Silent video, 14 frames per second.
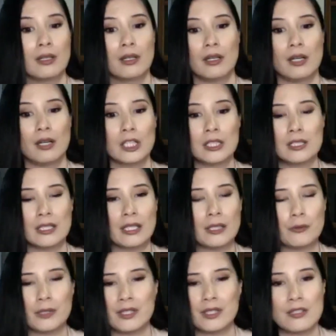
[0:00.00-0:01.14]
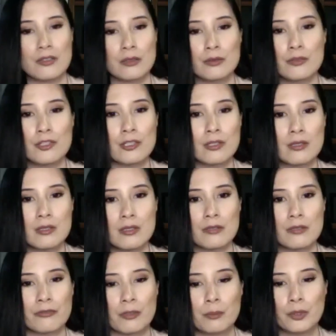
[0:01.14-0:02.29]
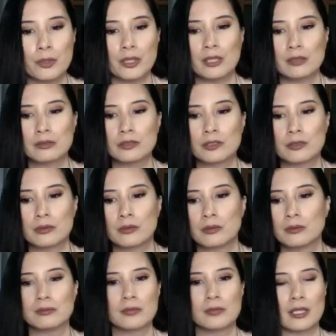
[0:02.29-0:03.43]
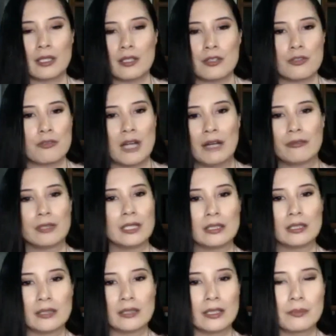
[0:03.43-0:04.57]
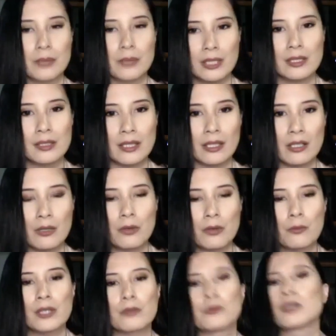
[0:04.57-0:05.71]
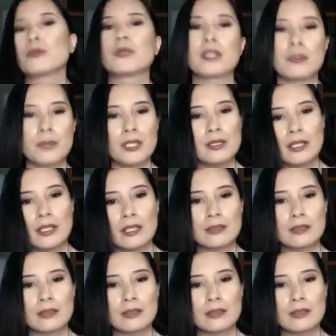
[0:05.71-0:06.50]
holiday with Ski Solutions, from booking to, I guess, traveling and being there? What would it be like?